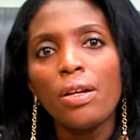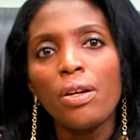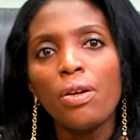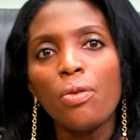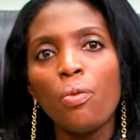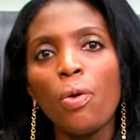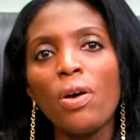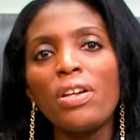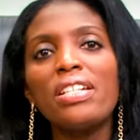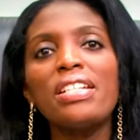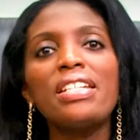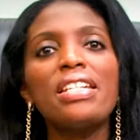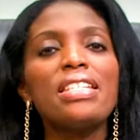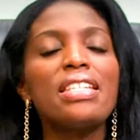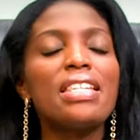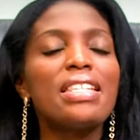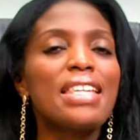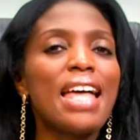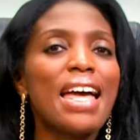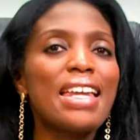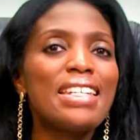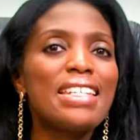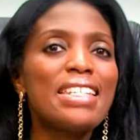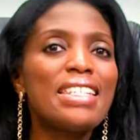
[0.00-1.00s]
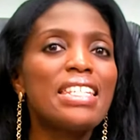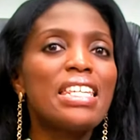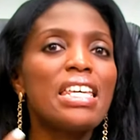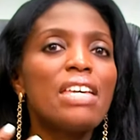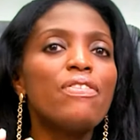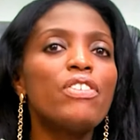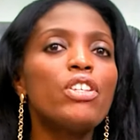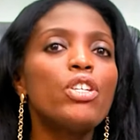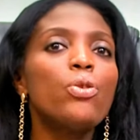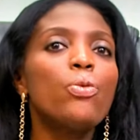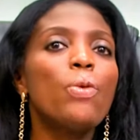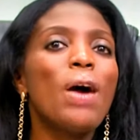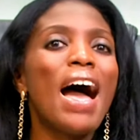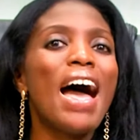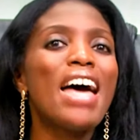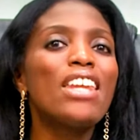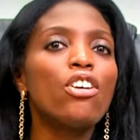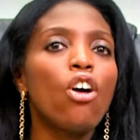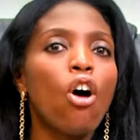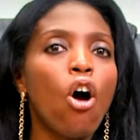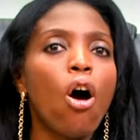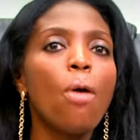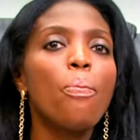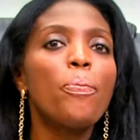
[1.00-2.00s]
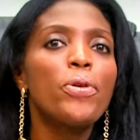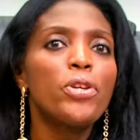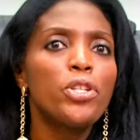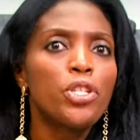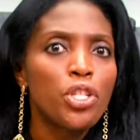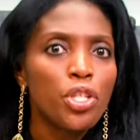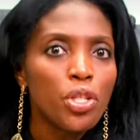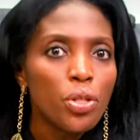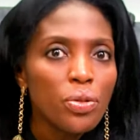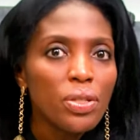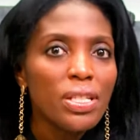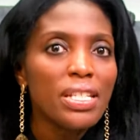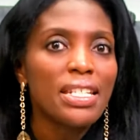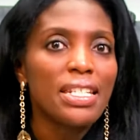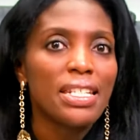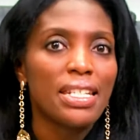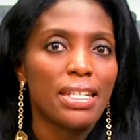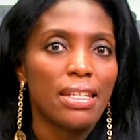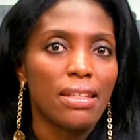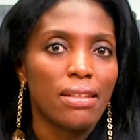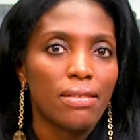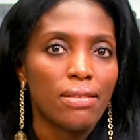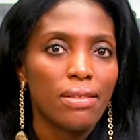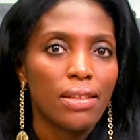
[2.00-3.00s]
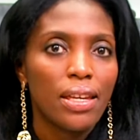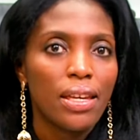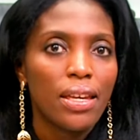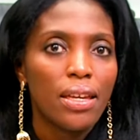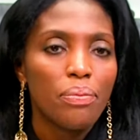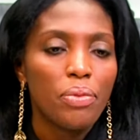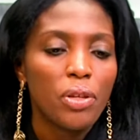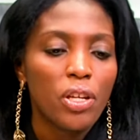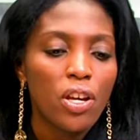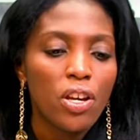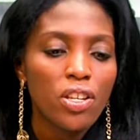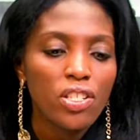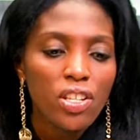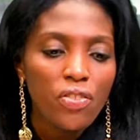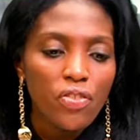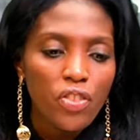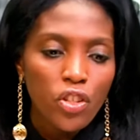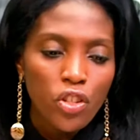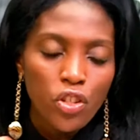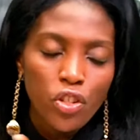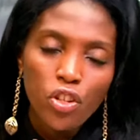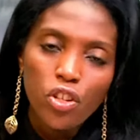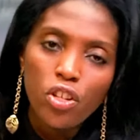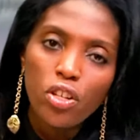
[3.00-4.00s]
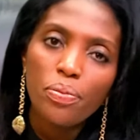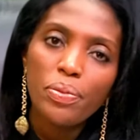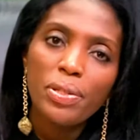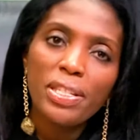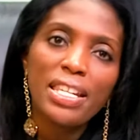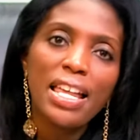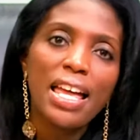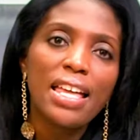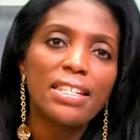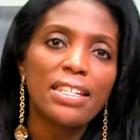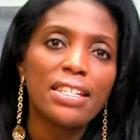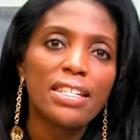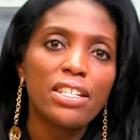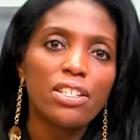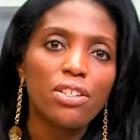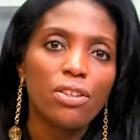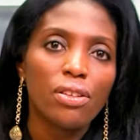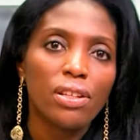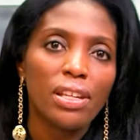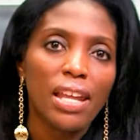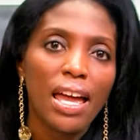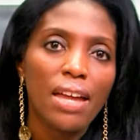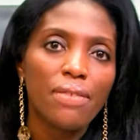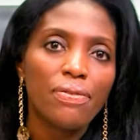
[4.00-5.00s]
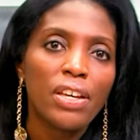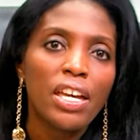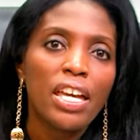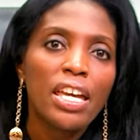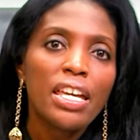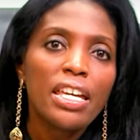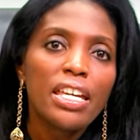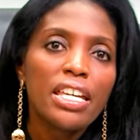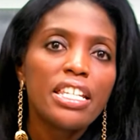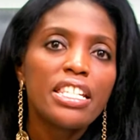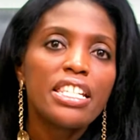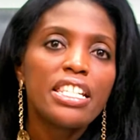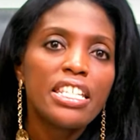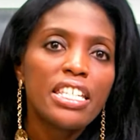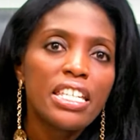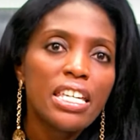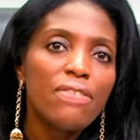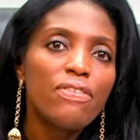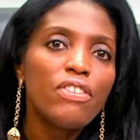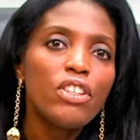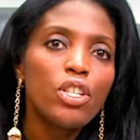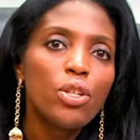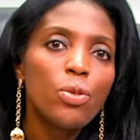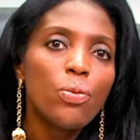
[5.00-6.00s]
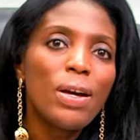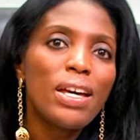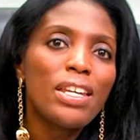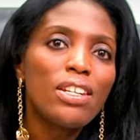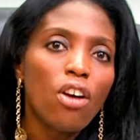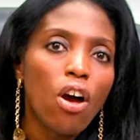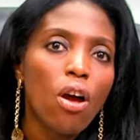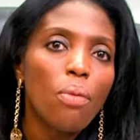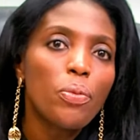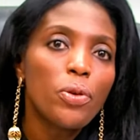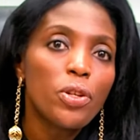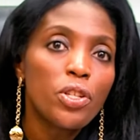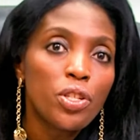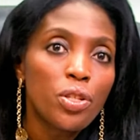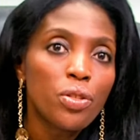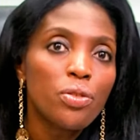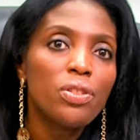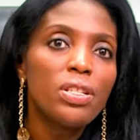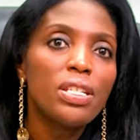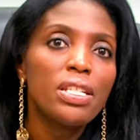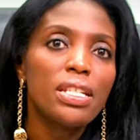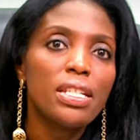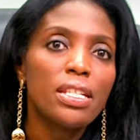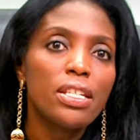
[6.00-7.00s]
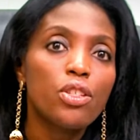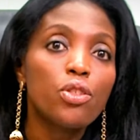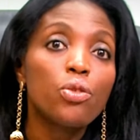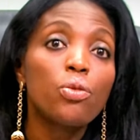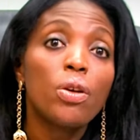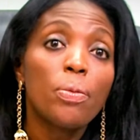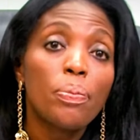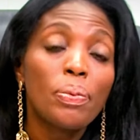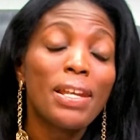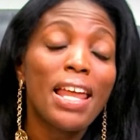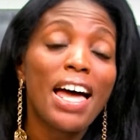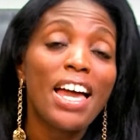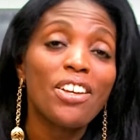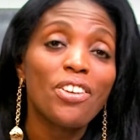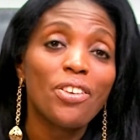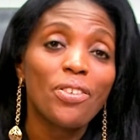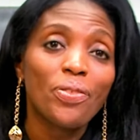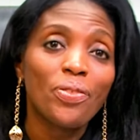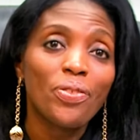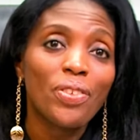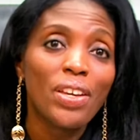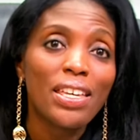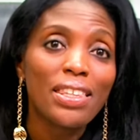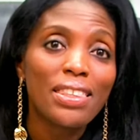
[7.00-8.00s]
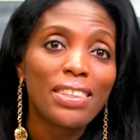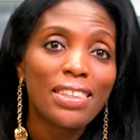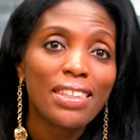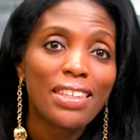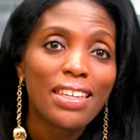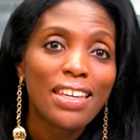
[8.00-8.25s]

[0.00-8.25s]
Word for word: what it is is that He's giving you an opportunity because of the circumstances in your life, He's giving you an opportunity to apply your faith.